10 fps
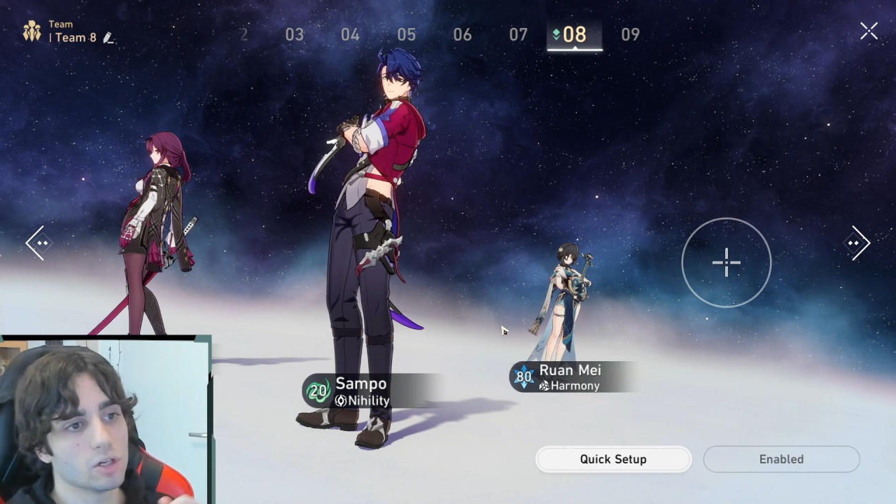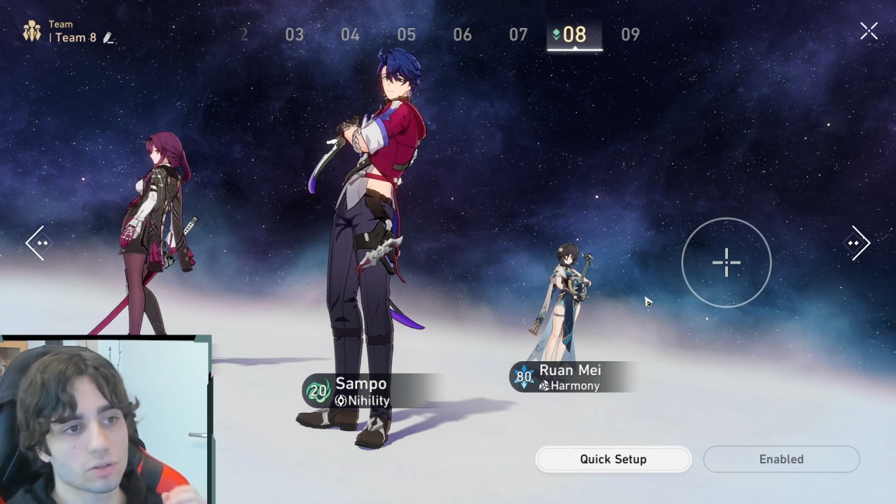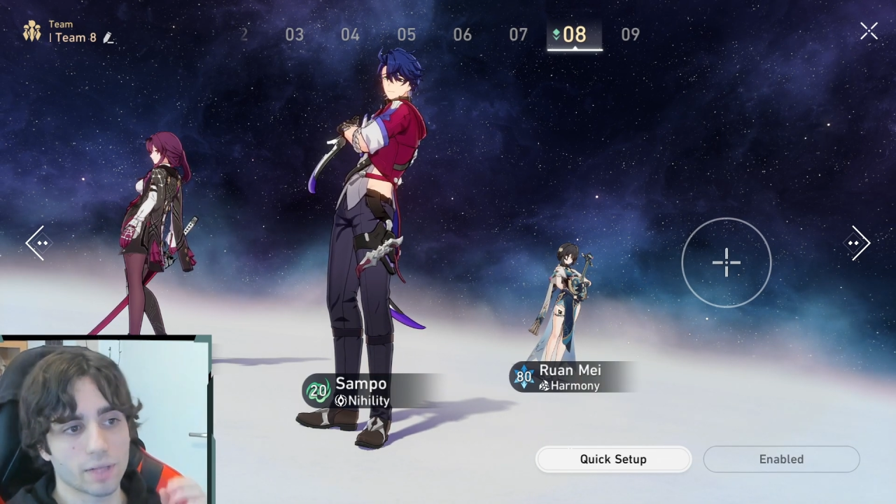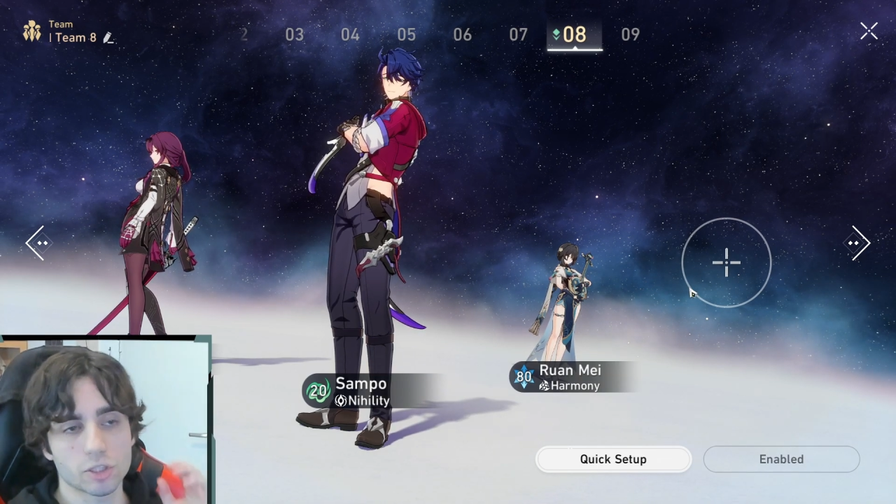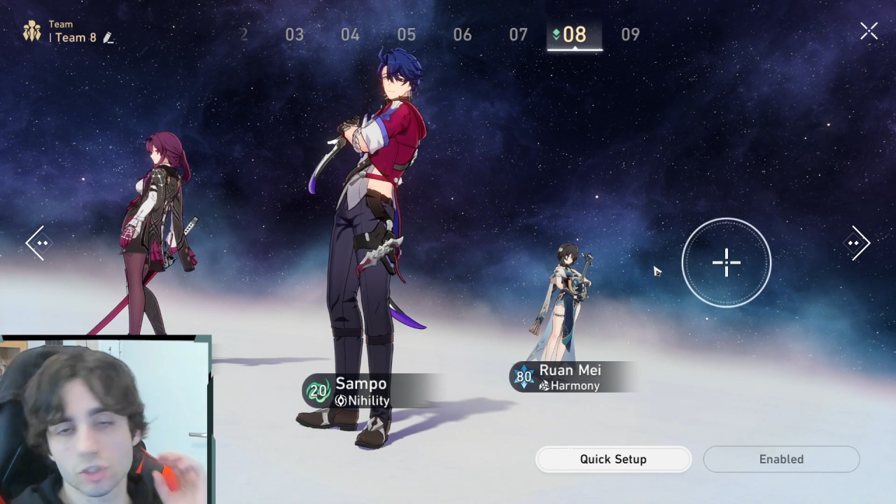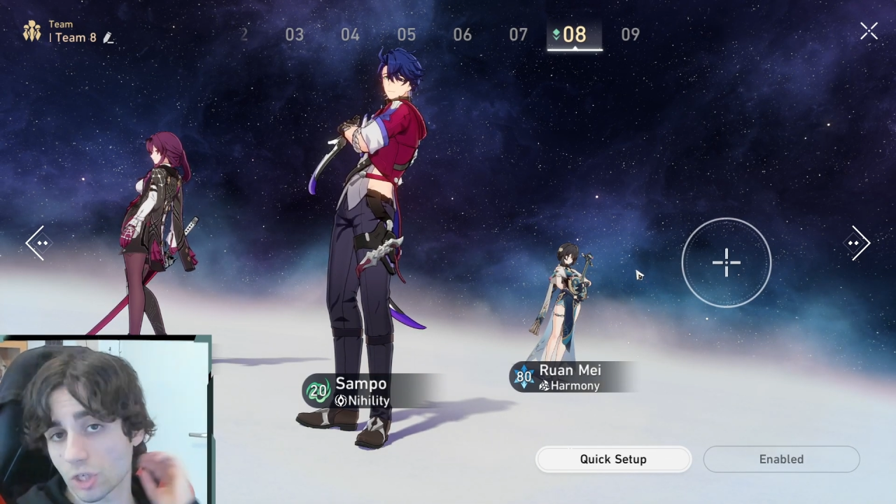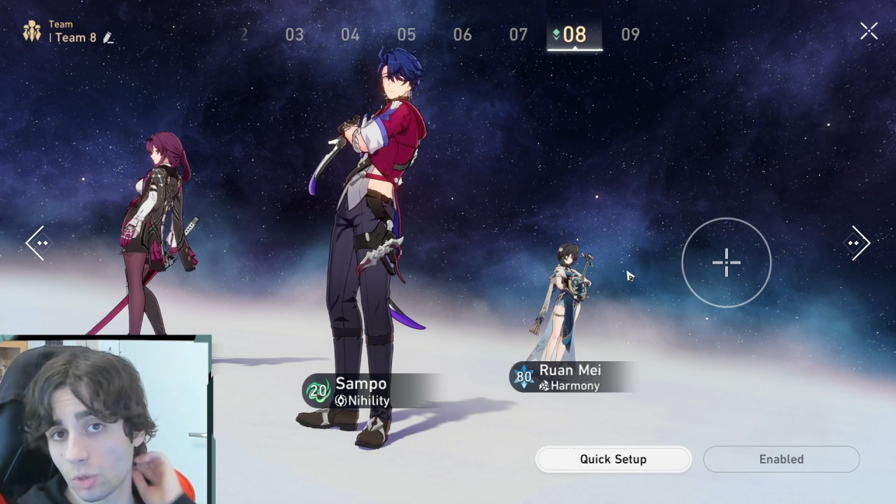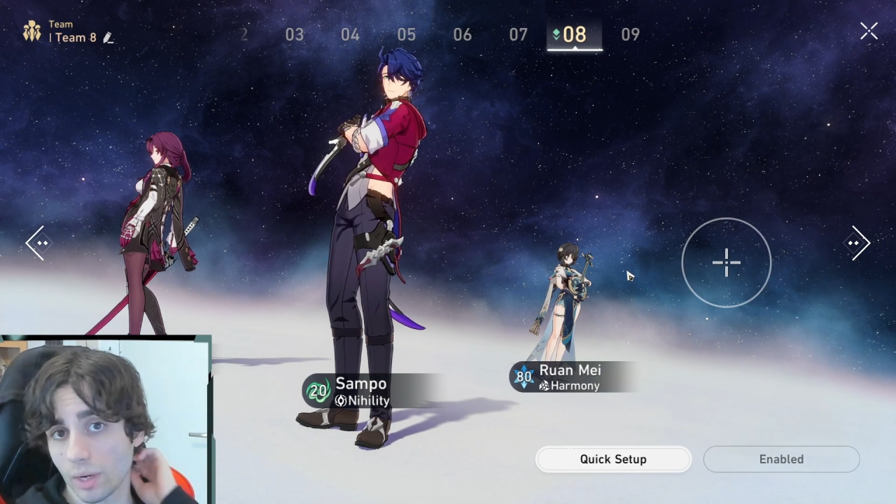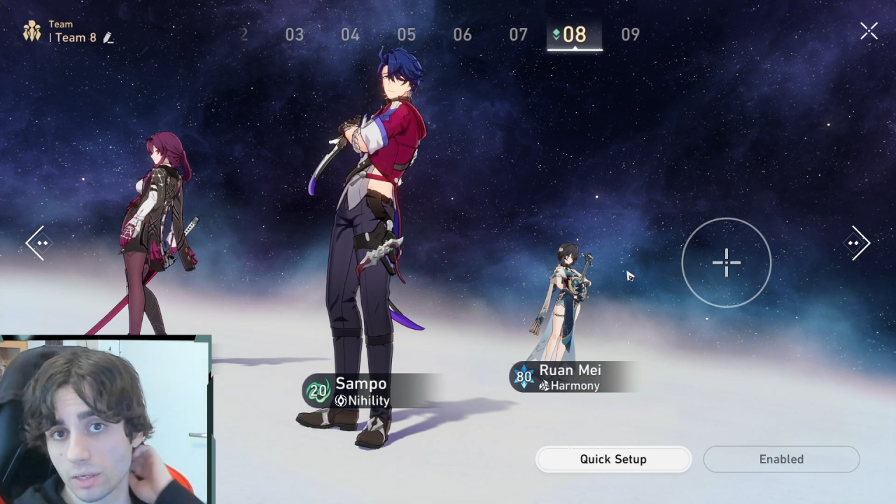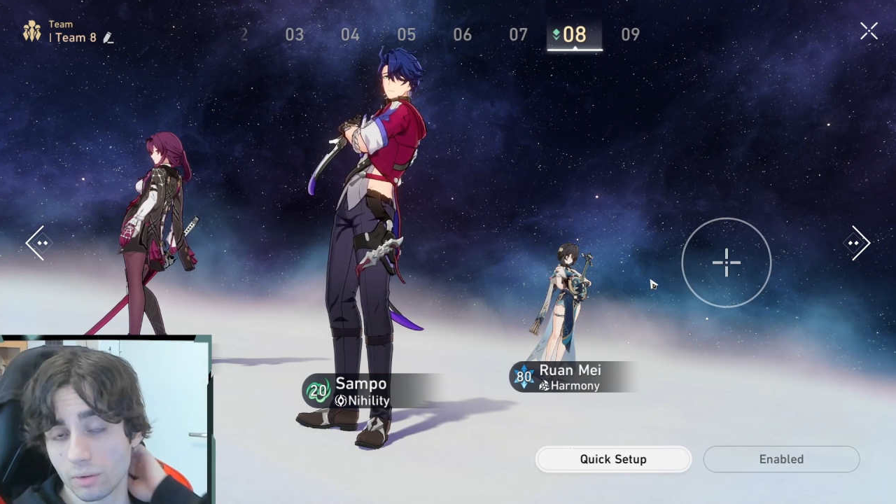So that's just a
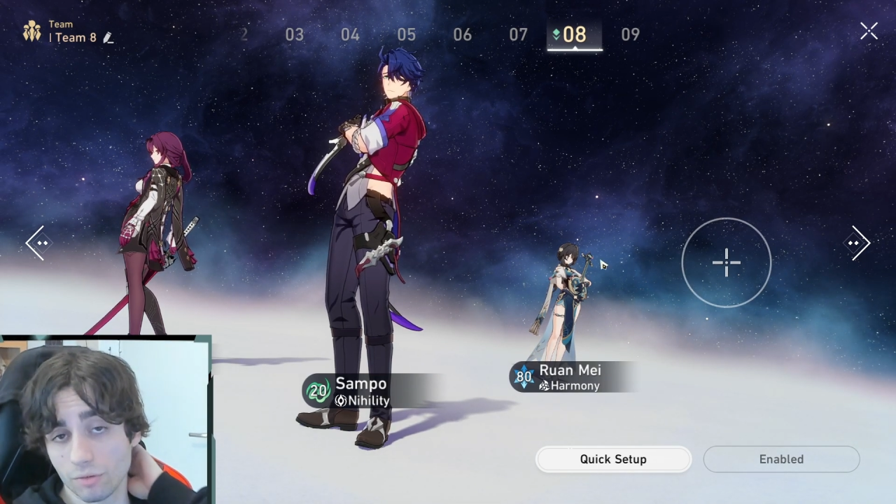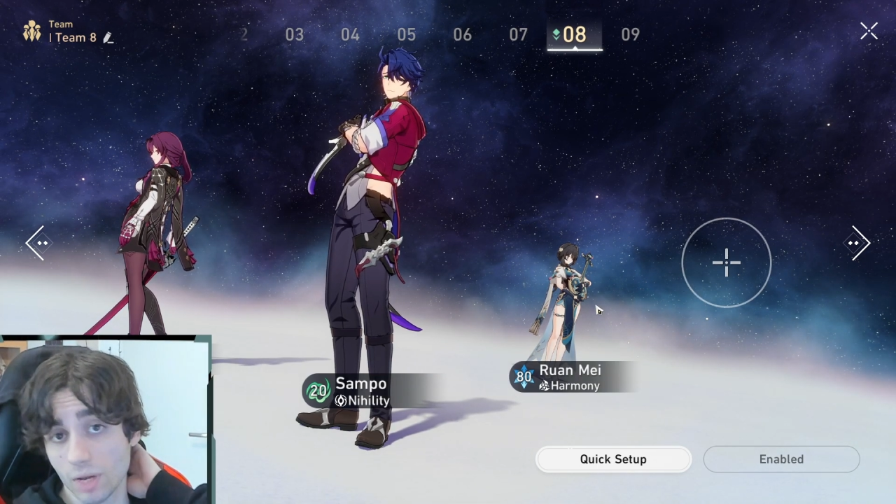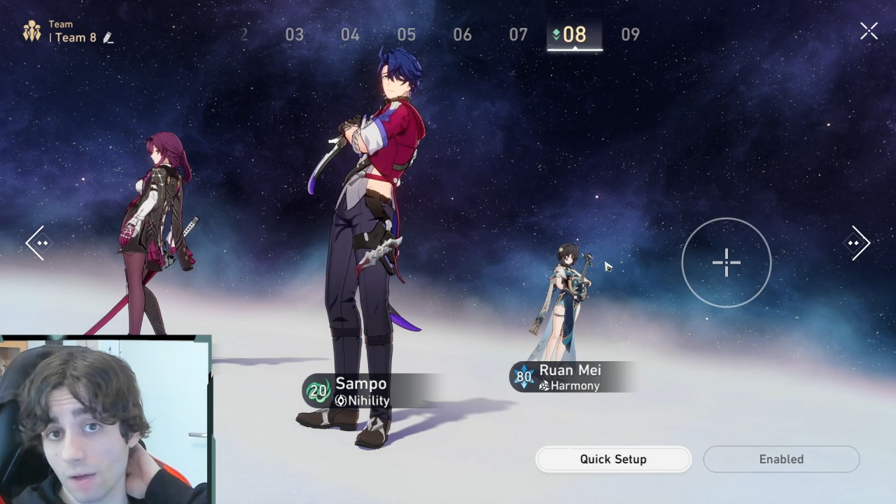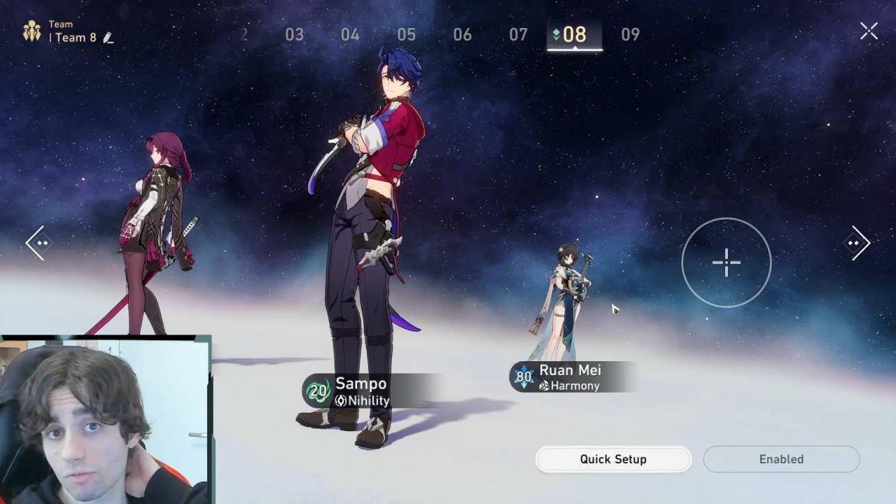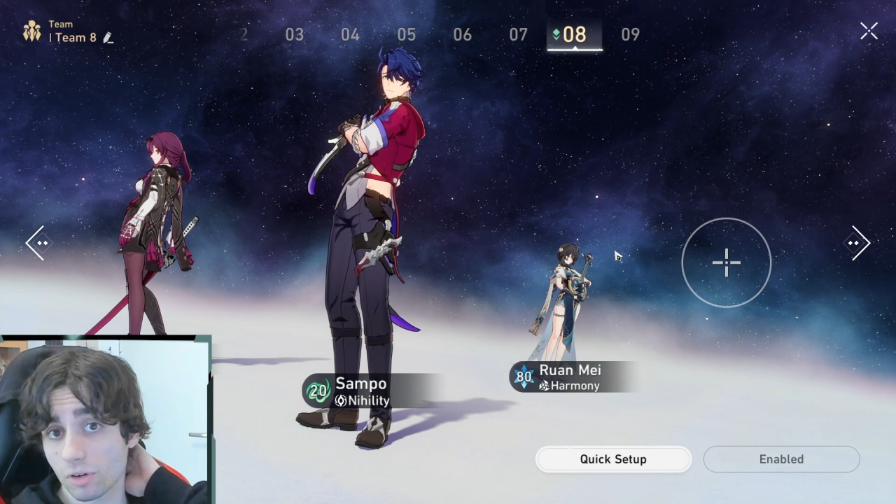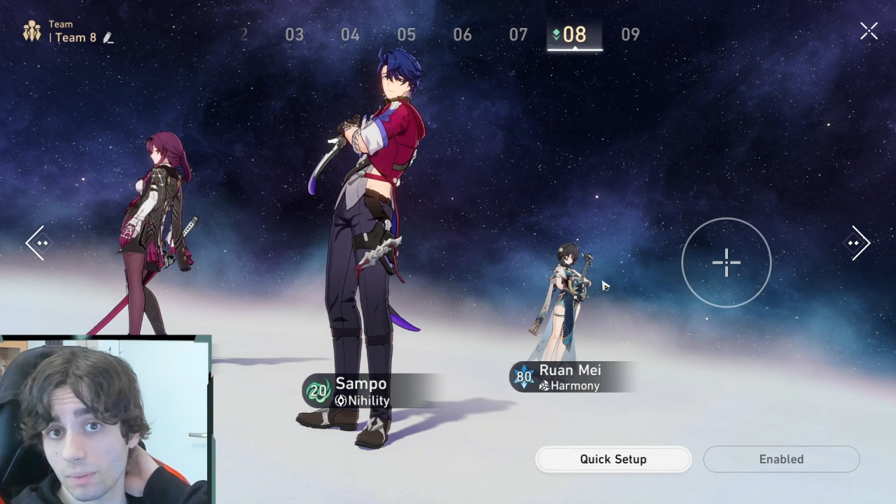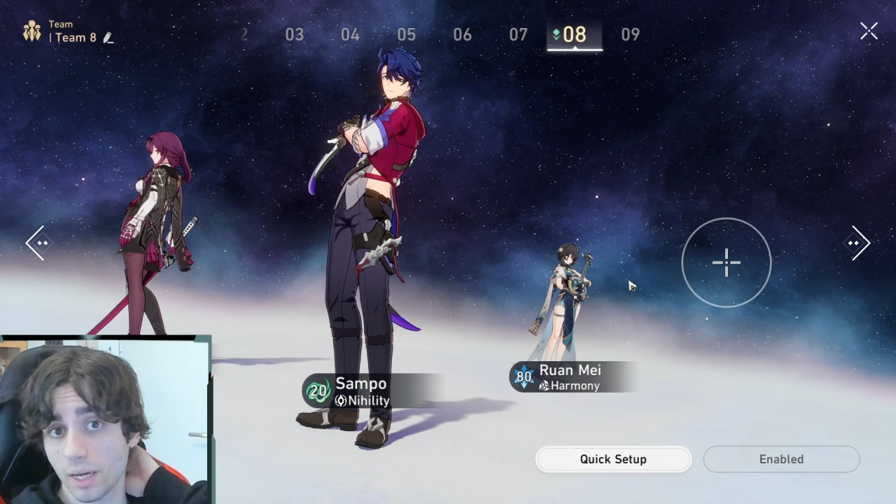quick note. If you have Ruan